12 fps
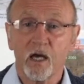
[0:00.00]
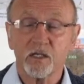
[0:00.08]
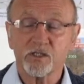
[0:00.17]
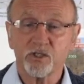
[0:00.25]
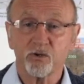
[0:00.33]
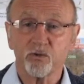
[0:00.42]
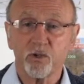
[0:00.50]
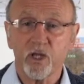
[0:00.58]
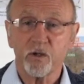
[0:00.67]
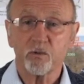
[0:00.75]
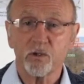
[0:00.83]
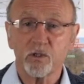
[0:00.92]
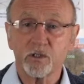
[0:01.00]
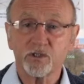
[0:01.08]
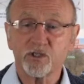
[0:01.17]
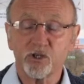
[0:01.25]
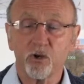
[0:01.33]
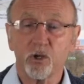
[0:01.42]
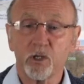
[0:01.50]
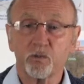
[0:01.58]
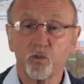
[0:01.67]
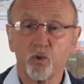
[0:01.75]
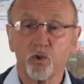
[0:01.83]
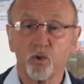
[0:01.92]
so they were a solid
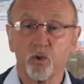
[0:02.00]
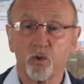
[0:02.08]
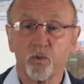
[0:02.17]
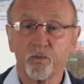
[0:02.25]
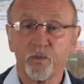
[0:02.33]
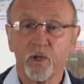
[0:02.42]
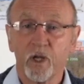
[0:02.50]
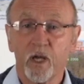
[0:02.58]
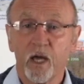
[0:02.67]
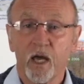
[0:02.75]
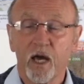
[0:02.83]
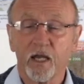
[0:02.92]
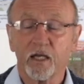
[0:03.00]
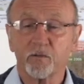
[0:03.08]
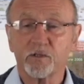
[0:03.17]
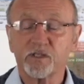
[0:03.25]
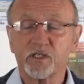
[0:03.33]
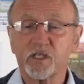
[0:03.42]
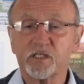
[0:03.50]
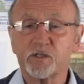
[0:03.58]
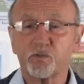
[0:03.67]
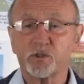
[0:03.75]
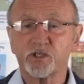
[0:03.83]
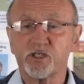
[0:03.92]
wall. And it was this
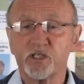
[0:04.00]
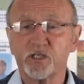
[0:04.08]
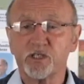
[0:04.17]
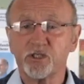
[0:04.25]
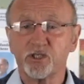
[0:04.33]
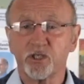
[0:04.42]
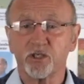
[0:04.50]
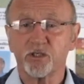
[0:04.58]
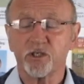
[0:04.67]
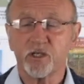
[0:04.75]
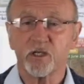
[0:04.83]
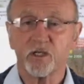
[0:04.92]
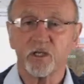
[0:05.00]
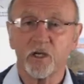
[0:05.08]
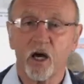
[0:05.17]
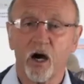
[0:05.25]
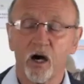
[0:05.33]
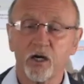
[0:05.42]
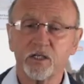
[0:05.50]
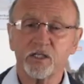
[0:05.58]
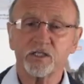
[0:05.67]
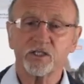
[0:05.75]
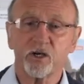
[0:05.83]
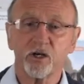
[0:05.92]
procedure that I
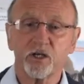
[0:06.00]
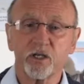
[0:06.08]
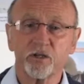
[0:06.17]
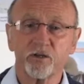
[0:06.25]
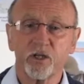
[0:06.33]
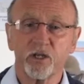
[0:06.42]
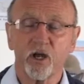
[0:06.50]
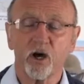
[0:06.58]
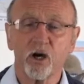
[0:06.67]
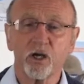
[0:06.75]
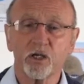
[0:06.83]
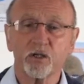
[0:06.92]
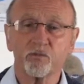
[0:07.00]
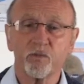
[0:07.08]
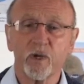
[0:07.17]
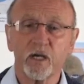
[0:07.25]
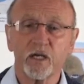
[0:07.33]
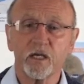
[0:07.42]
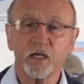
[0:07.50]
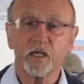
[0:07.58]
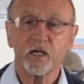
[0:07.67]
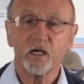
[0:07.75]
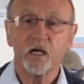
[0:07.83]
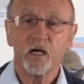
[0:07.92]
decided that I could make
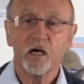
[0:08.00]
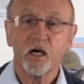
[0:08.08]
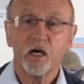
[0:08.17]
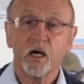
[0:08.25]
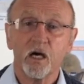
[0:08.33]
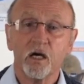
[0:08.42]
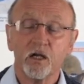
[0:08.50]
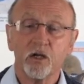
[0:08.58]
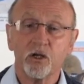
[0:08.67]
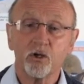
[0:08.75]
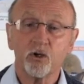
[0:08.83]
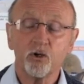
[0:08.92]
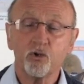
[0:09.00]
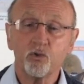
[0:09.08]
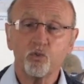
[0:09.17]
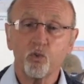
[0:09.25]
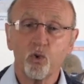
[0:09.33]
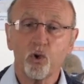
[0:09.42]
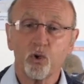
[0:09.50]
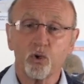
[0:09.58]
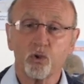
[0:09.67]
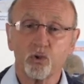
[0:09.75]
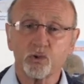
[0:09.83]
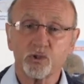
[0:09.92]
lagoon
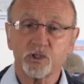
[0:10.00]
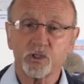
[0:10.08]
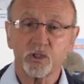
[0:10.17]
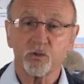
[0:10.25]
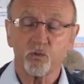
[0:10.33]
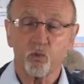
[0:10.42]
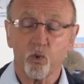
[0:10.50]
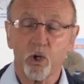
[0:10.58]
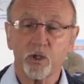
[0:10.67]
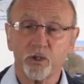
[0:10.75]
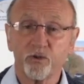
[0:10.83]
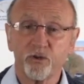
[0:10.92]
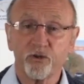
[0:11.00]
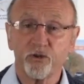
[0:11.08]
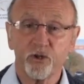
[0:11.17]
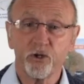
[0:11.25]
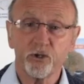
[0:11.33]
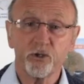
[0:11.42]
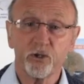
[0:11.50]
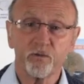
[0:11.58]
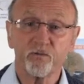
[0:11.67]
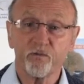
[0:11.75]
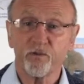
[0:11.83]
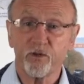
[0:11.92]
walls 1/3
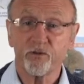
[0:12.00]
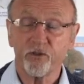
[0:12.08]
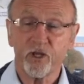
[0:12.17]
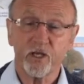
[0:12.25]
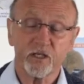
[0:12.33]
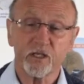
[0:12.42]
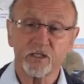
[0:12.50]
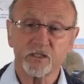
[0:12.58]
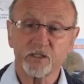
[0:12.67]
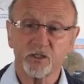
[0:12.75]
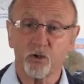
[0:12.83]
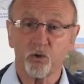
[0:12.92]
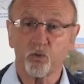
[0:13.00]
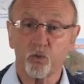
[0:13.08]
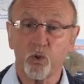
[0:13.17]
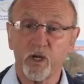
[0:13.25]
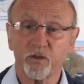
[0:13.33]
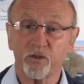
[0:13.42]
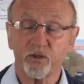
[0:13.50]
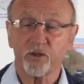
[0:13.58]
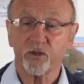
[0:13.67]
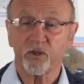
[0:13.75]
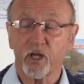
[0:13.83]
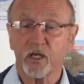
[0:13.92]
of the thickness or width
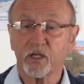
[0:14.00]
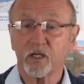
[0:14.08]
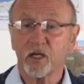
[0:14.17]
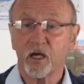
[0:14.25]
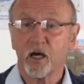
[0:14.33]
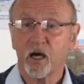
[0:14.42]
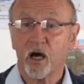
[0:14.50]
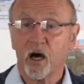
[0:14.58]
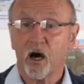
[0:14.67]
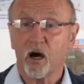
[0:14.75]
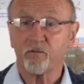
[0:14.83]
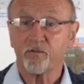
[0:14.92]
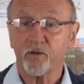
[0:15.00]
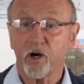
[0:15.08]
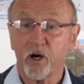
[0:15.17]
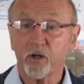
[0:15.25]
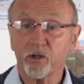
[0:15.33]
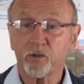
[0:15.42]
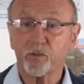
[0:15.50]
then of other